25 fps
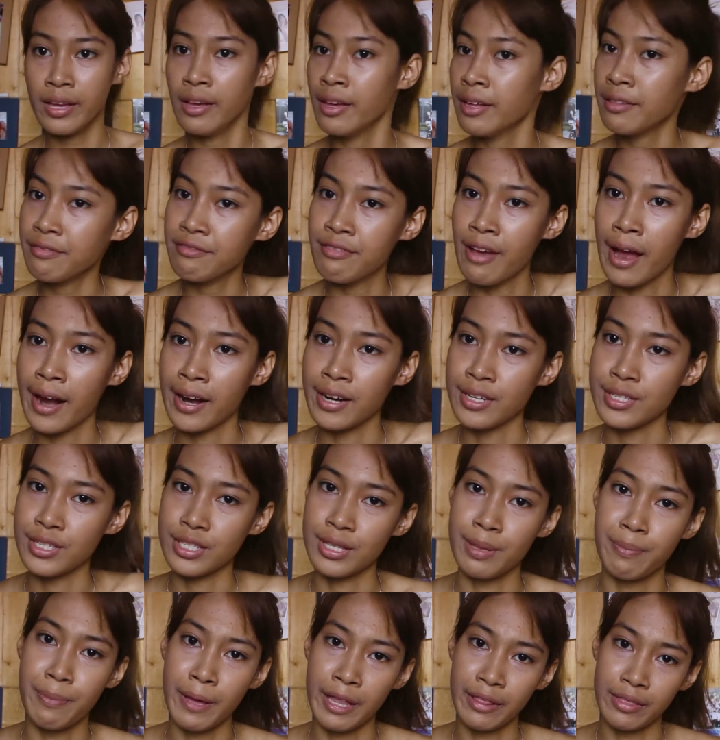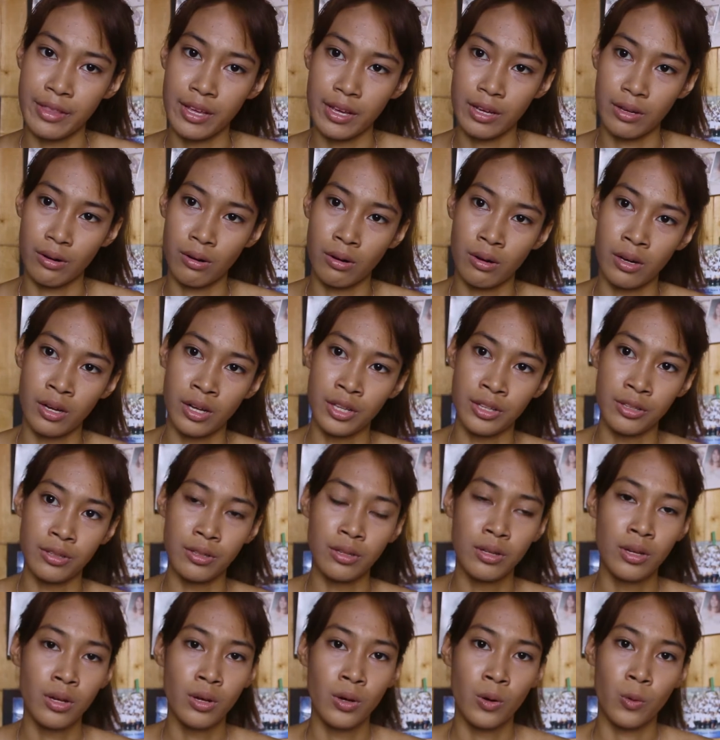It varies depending on
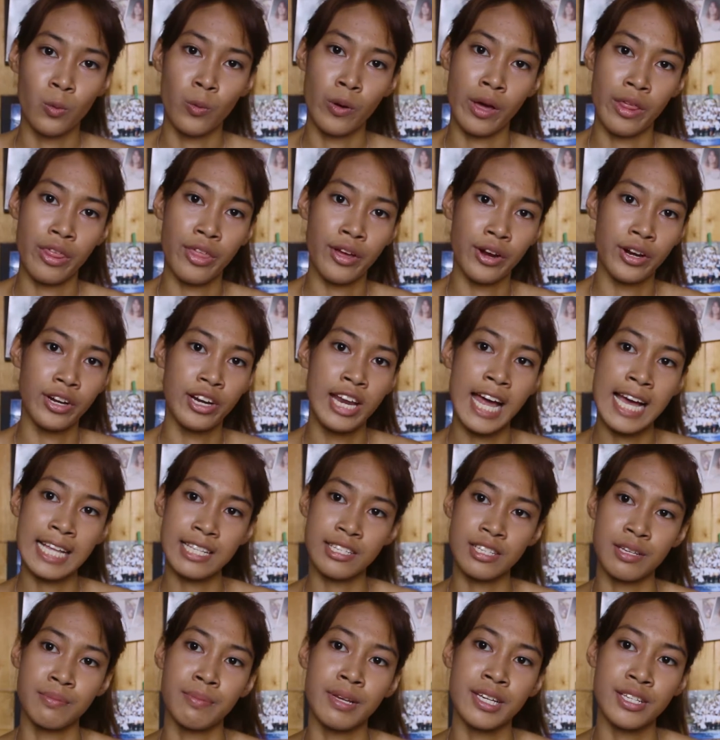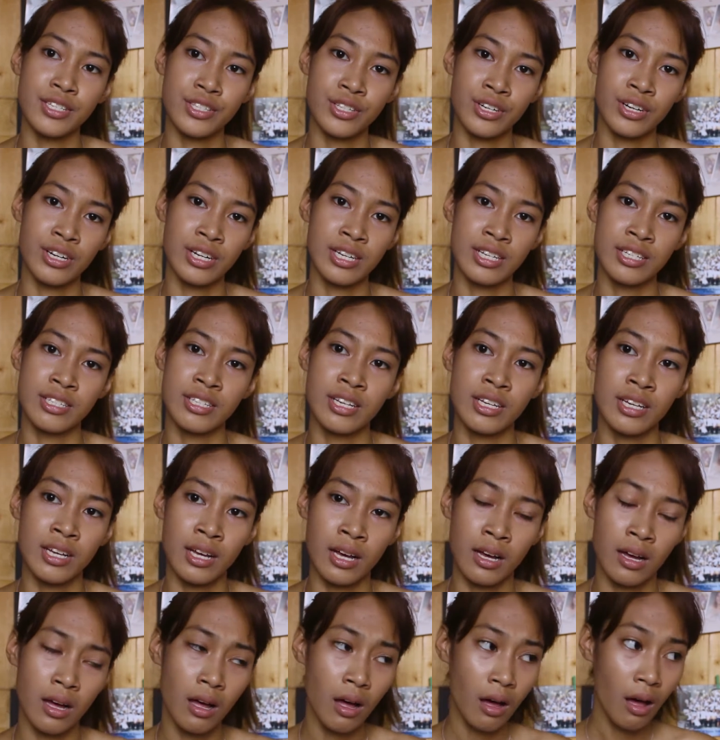whether that semester is
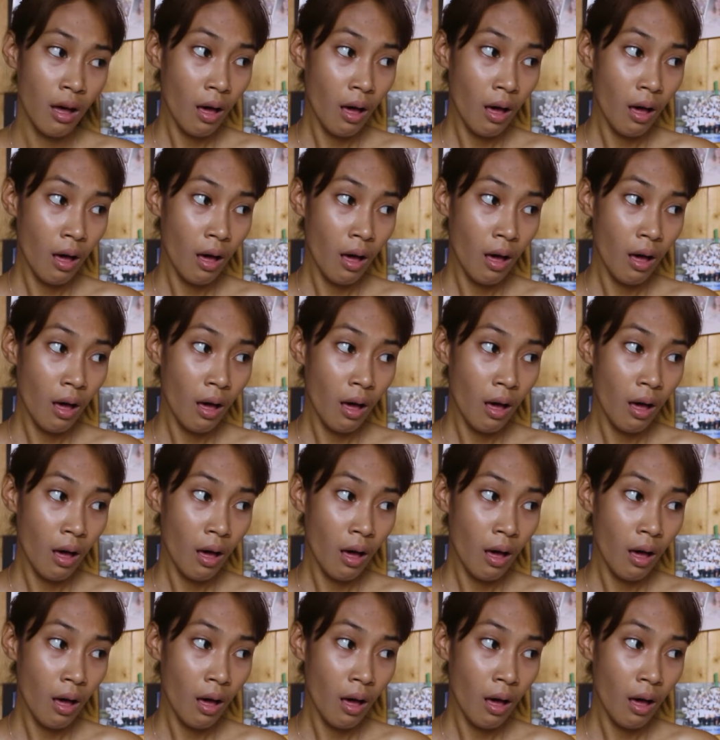a